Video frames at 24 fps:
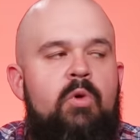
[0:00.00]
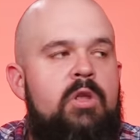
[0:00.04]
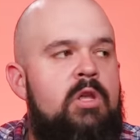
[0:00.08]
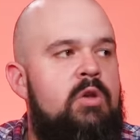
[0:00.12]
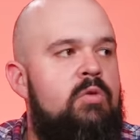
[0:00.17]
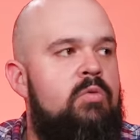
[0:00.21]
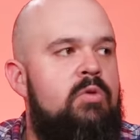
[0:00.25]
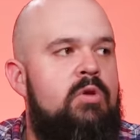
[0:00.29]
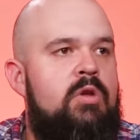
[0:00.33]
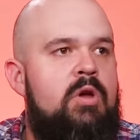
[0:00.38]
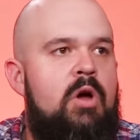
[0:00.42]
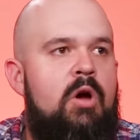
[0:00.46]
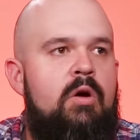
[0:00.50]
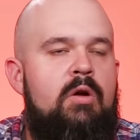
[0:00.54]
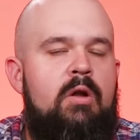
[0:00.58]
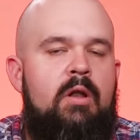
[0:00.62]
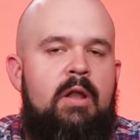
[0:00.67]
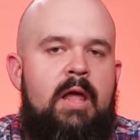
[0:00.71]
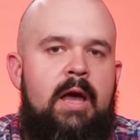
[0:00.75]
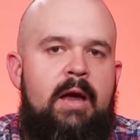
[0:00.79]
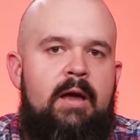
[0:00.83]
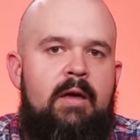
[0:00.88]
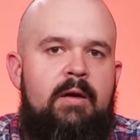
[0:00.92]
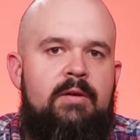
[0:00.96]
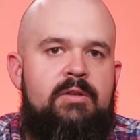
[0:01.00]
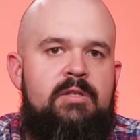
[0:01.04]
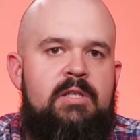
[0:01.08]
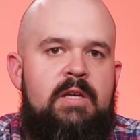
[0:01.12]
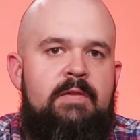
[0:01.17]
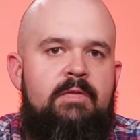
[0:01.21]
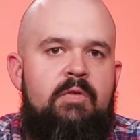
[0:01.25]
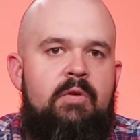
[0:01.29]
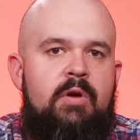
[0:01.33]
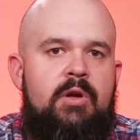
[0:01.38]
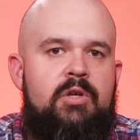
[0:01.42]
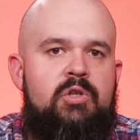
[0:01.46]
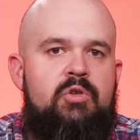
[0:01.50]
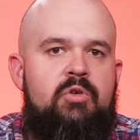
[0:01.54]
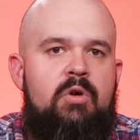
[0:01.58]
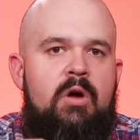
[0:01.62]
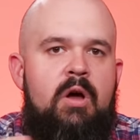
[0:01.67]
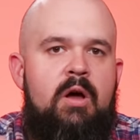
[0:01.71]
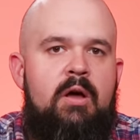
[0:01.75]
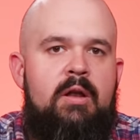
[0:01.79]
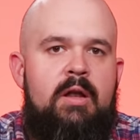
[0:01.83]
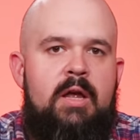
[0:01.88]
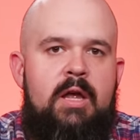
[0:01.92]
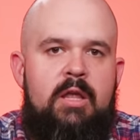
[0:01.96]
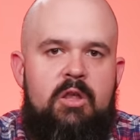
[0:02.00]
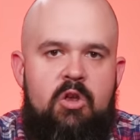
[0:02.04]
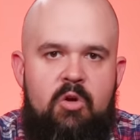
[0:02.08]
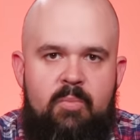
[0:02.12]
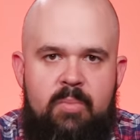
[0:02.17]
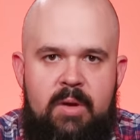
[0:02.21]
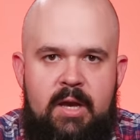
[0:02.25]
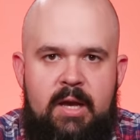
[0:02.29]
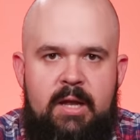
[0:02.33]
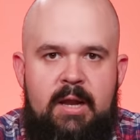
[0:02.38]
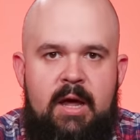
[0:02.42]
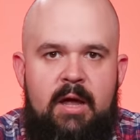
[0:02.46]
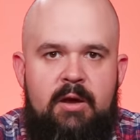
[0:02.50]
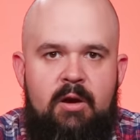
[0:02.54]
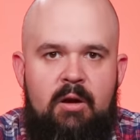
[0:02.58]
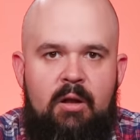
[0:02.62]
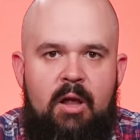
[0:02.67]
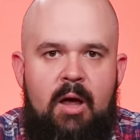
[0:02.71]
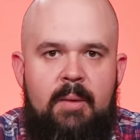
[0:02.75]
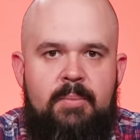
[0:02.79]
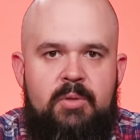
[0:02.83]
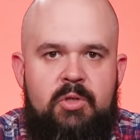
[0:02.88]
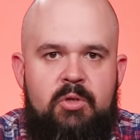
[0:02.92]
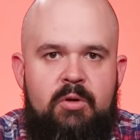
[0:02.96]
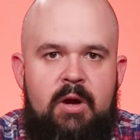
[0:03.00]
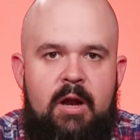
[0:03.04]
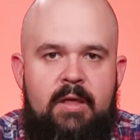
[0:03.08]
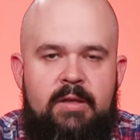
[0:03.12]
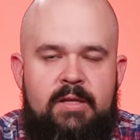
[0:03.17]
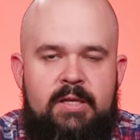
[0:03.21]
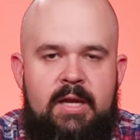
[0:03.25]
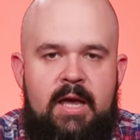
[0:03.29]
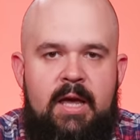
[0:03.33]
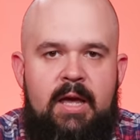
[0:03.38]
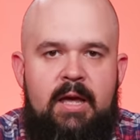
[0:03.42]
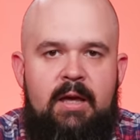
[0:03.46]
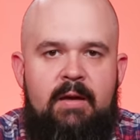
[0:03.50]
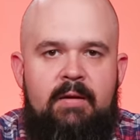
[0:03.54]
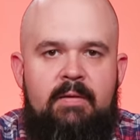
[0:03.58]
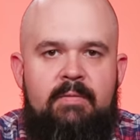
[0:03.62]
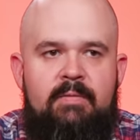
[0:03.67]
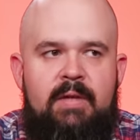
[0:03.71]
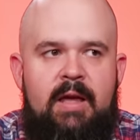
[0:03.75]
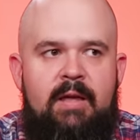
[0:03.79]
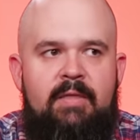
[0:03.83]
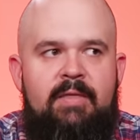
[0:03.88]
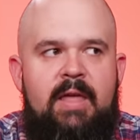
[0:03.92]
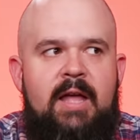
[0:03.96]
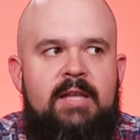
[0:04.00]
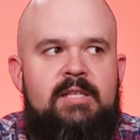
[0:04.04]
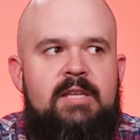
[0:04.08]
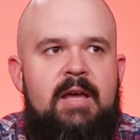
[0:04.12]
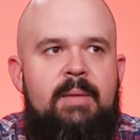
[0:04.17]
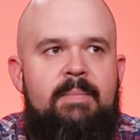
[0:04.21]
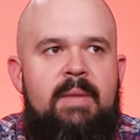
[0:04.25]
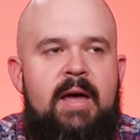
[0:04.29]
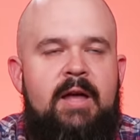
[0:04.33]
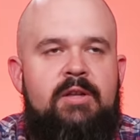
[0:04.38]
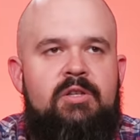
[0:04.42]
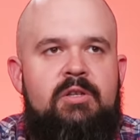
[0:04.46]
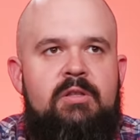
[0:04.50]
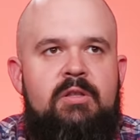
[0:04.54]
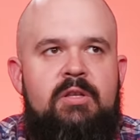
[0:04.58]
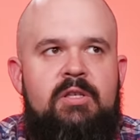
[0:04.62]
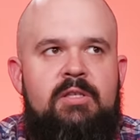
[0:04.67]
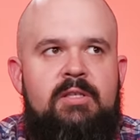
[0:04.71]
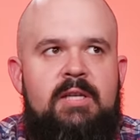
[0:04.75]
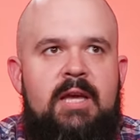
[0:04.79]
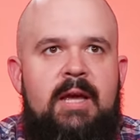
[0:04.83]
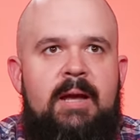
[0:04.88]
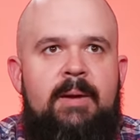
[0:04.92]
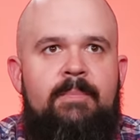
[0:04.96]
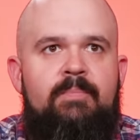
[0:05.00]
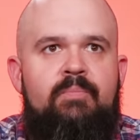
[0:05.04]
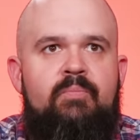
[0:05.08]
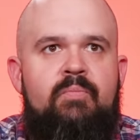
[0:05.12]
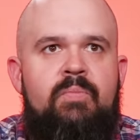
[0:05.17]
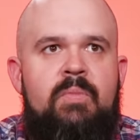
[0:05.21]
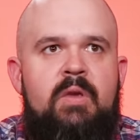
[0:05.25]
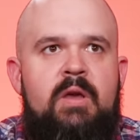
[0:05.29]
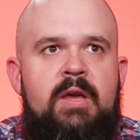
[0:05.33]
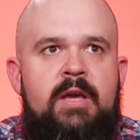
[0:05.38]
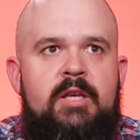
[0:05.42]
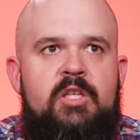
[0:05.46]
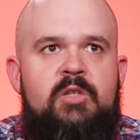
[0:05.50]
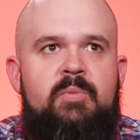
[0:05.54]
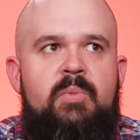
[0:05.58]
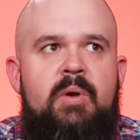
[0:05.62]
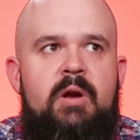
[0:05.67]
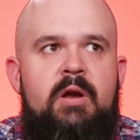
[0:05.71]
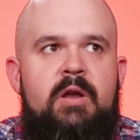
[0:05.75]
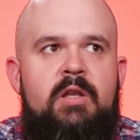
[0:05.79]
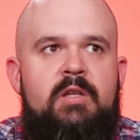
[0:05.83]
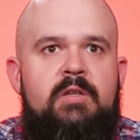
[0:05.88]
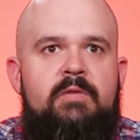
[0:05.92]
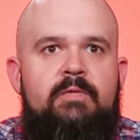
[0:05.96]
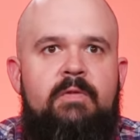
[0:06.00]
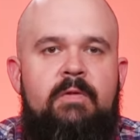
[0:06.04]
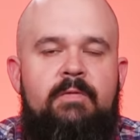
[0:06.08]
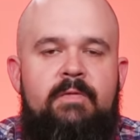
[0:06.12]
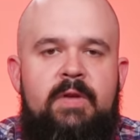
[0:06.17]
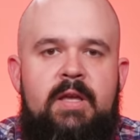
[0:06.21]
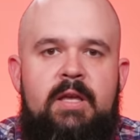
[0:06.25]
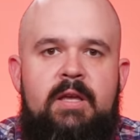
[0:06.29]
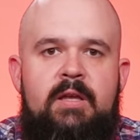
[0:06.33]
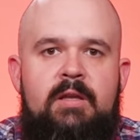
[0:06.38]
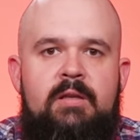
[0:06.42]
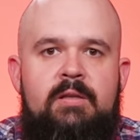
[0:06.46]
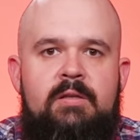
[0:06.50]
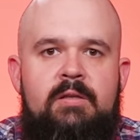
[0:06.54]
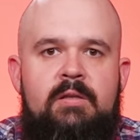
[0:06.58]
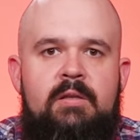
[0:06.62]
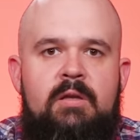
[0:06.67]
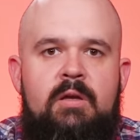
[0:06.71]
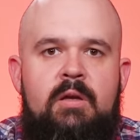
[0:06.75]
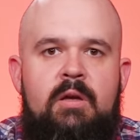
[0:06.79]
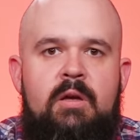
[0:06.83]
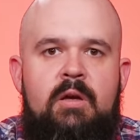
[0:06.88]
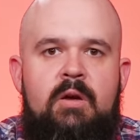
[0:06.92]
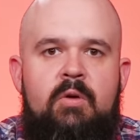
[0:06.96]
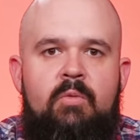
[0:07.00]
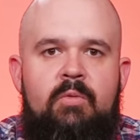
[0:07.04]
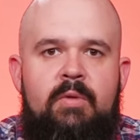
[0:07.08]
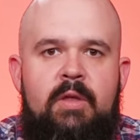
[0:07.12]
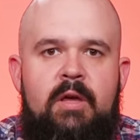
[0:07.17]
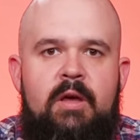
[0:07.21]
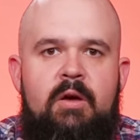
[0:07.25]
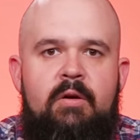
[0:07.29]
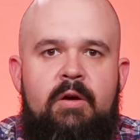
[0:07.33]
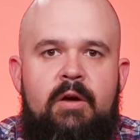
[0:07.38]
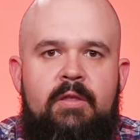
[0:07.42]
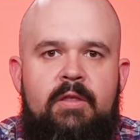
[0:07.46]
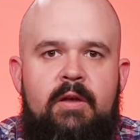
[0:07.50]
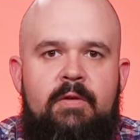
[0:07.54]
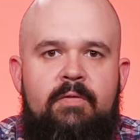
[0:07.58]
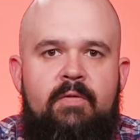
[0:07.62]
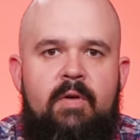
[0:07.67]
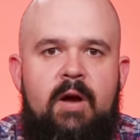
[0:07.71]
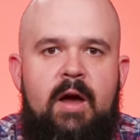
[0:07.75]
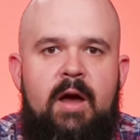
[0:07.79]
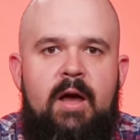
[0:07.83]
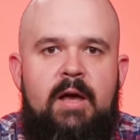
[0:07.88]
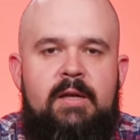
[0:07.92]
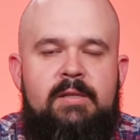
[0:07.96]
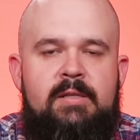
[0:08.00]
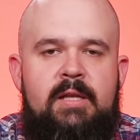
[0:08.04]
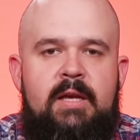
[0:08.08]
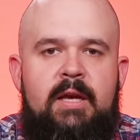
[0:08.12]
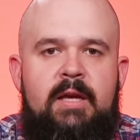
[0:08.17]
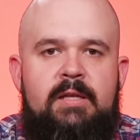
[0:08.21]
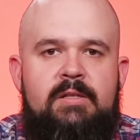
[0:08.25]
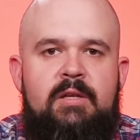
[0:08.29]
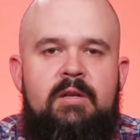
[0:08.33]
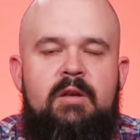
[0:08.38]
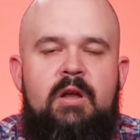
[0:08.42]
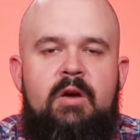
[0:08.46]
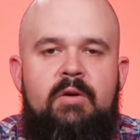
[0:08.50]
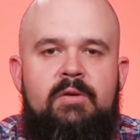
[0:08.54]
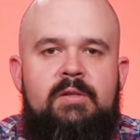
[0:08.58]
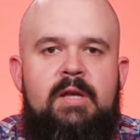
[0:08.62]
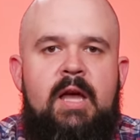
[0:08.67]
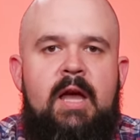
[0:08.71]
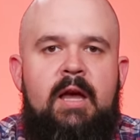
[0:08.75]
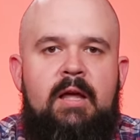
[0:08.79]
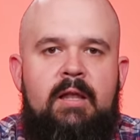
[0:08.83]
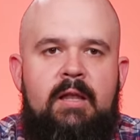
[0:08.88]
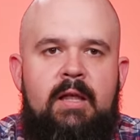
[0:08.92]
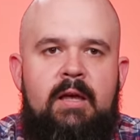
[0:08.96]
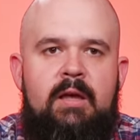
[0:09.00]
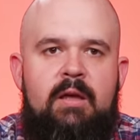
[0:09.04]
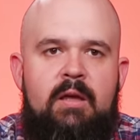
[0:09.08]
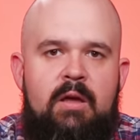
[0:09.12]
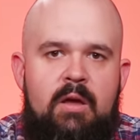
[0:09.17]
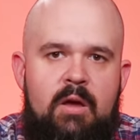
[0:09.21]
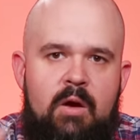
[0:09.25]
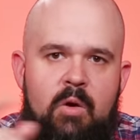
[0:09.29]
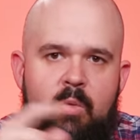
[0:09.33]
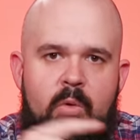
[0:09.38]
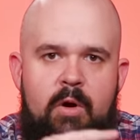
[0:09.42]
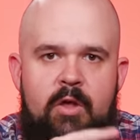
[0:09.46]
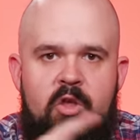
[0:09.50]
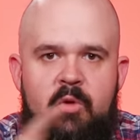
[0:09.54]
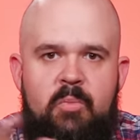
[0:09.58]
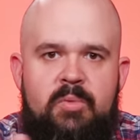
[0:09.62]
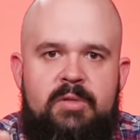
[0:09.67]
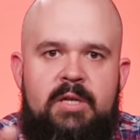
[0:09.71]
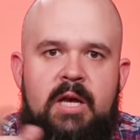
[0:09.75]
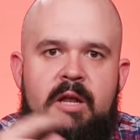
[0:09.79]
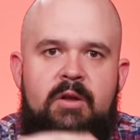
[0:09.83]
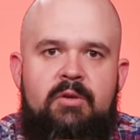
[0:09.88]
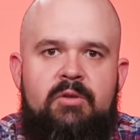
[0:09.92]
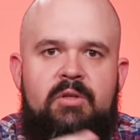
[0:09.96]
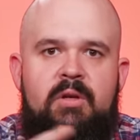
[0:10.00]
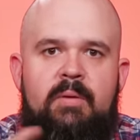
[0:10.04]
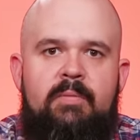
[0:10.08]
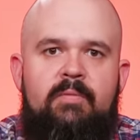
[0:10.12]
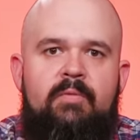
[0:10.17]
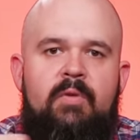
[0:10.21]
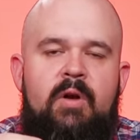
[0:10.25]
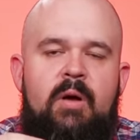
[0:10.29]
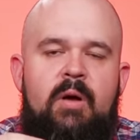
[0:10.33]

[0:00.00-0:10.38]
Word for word: When you would go to like a seafood restaurant and you're picking out your lobster out of the tank, like that's, I imagine, the same experience for vegans when they go get their fries. They get to know exactly where their potatoes come